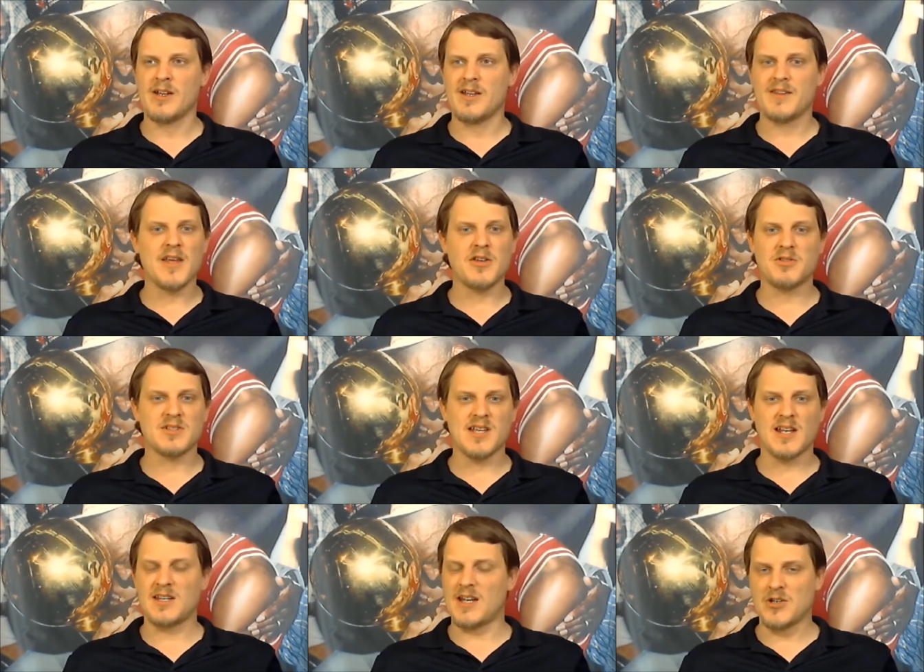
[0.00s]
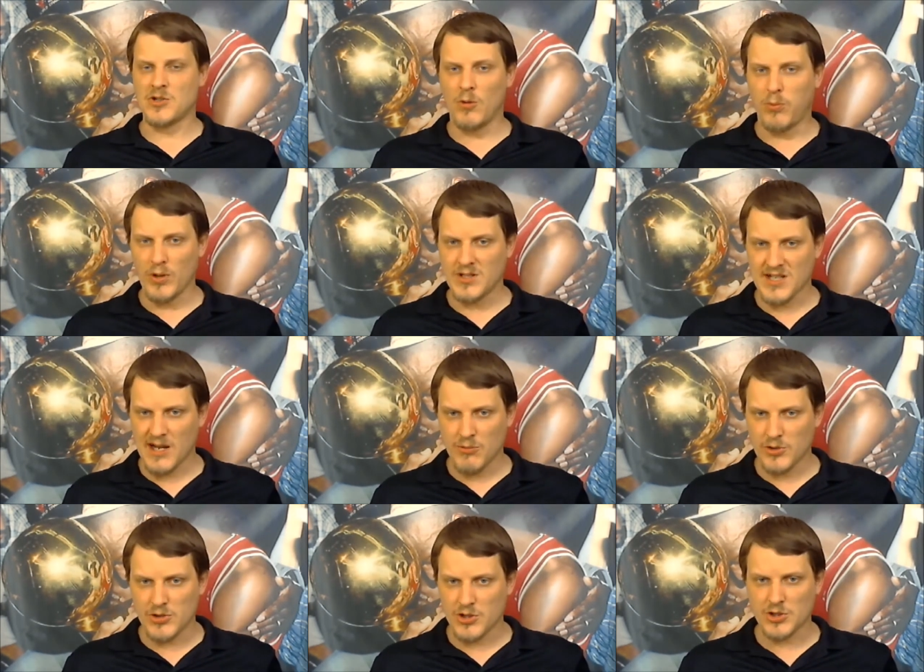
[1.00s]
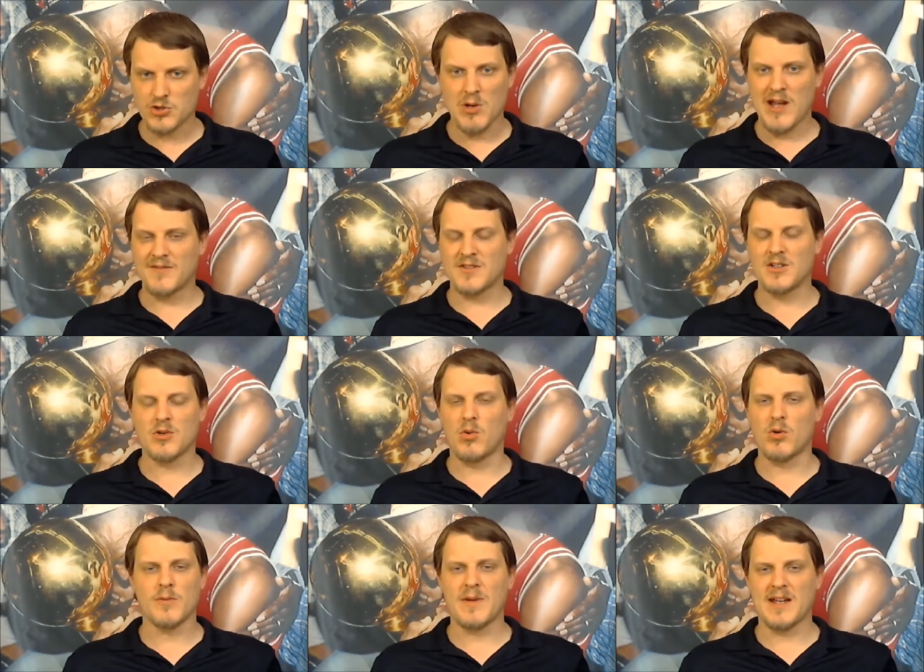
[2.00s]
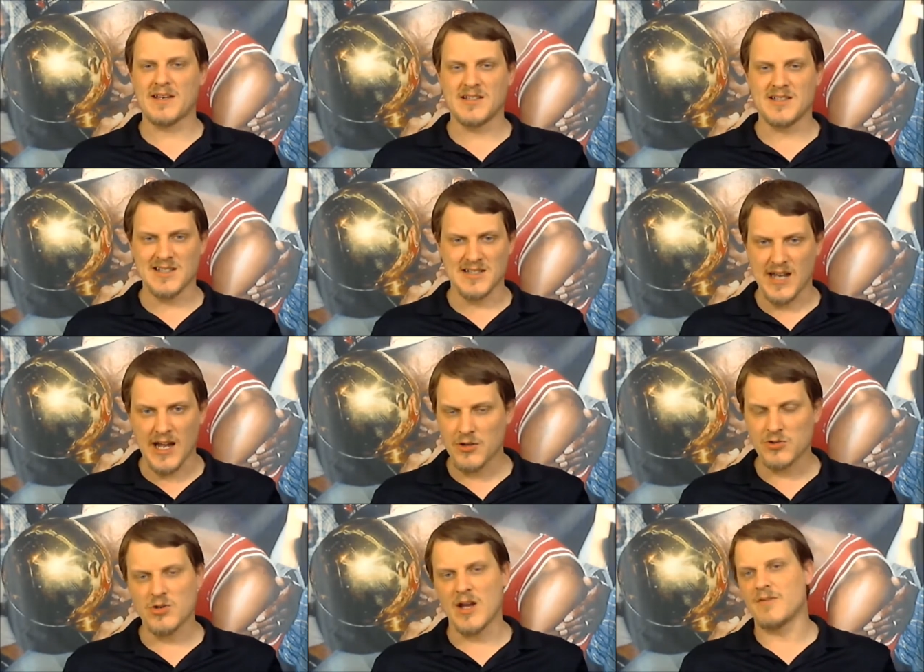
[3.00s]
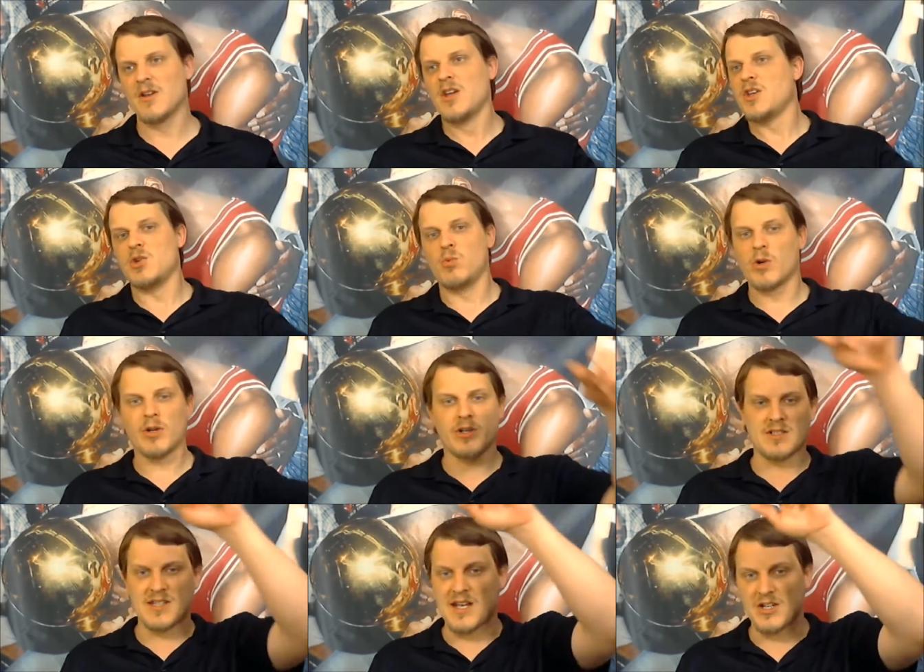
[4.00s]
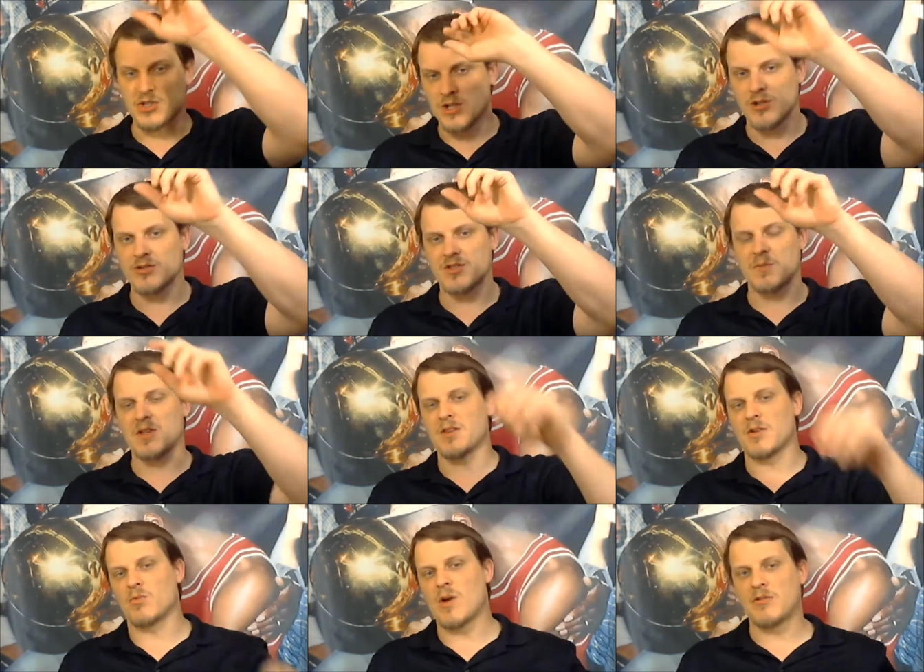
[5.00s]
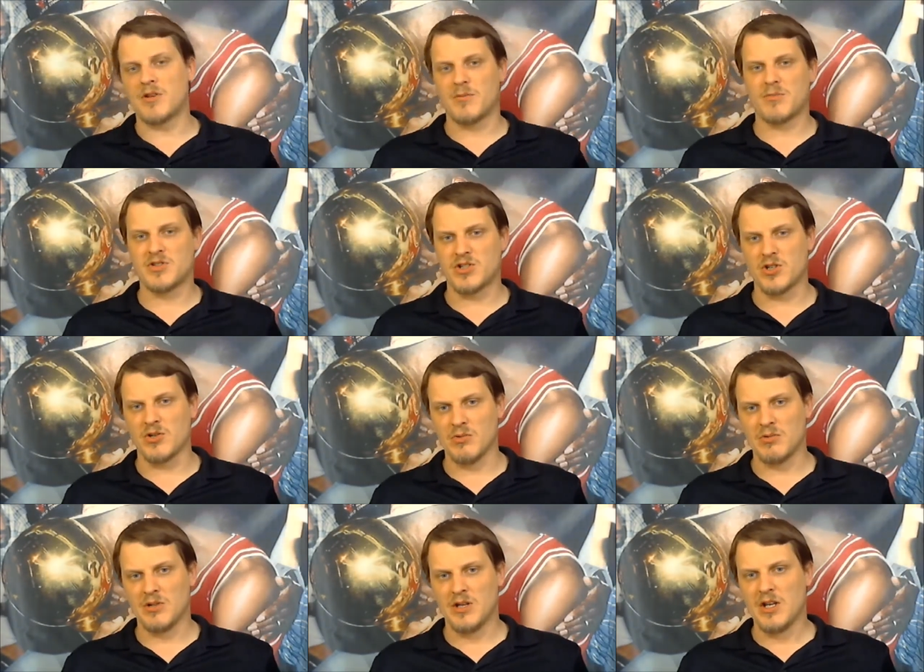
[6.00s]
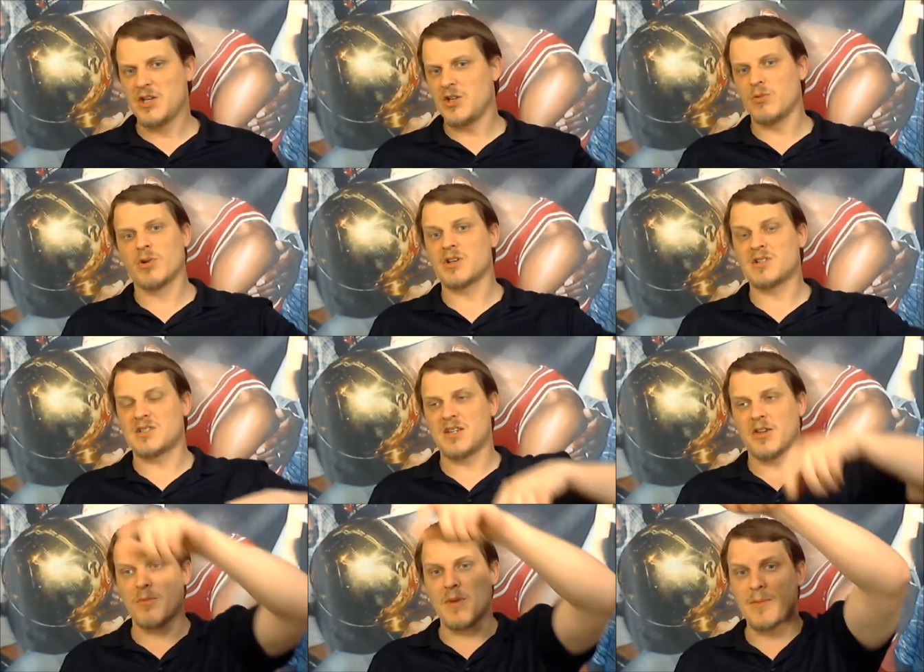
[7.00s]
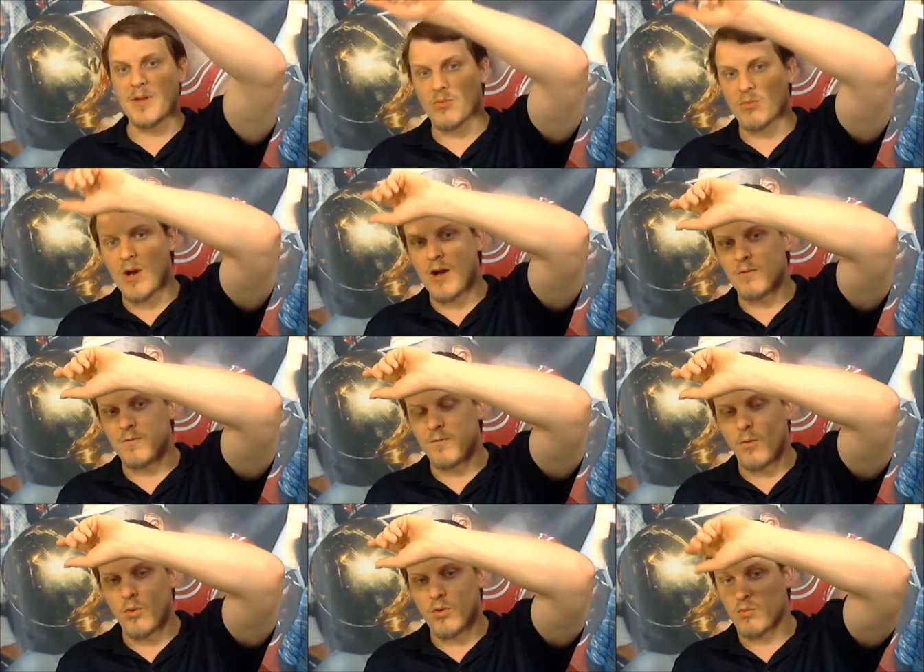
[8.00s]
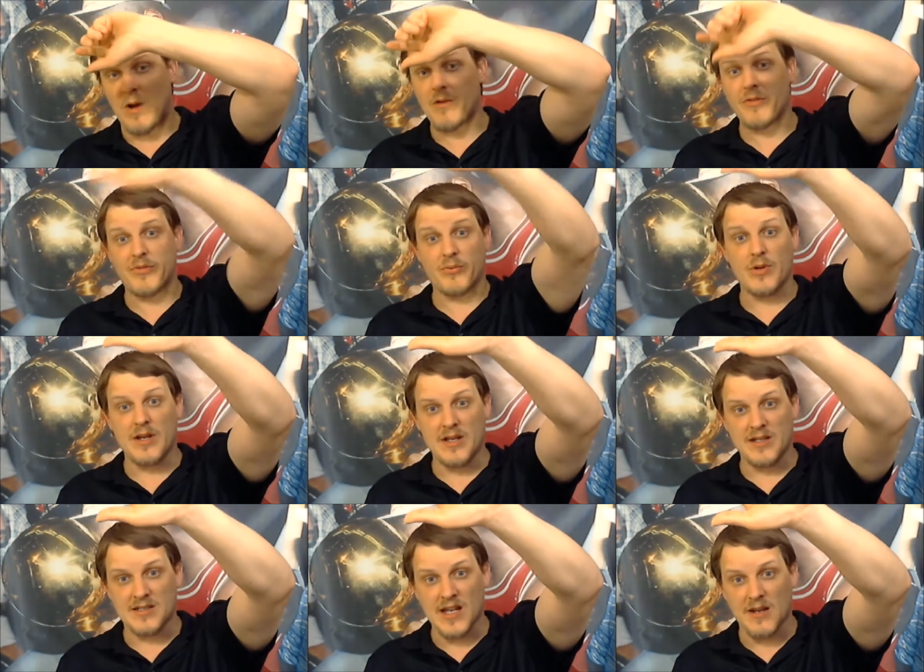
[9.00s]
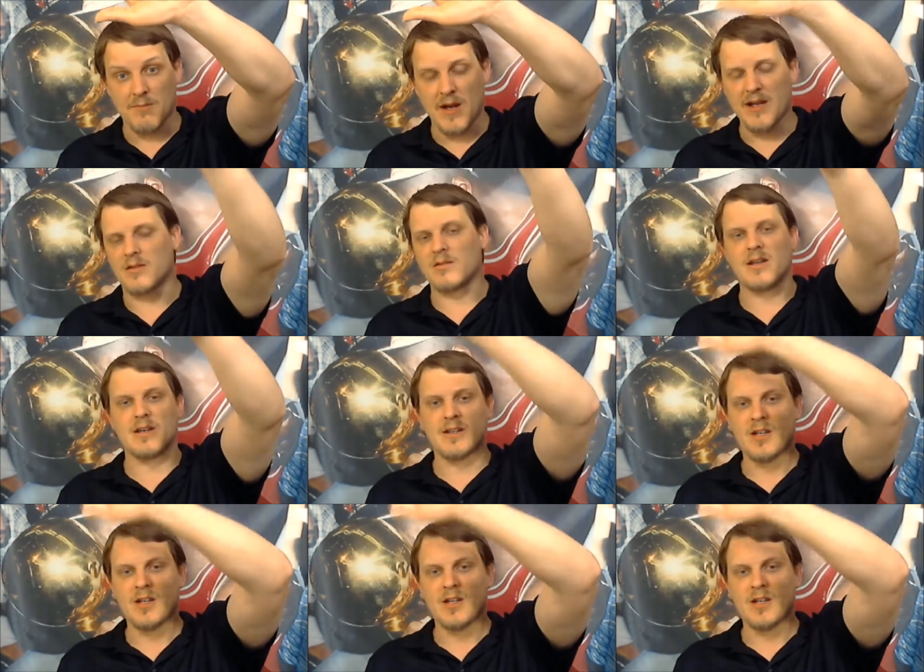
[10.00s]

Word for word: that you decided at no point in time were you going to draft into quarterback in this entire draft. You weren't going to take Geno Smith in round number two. You weren't going to sit there maybe in round four, round three and take Mike Glennon,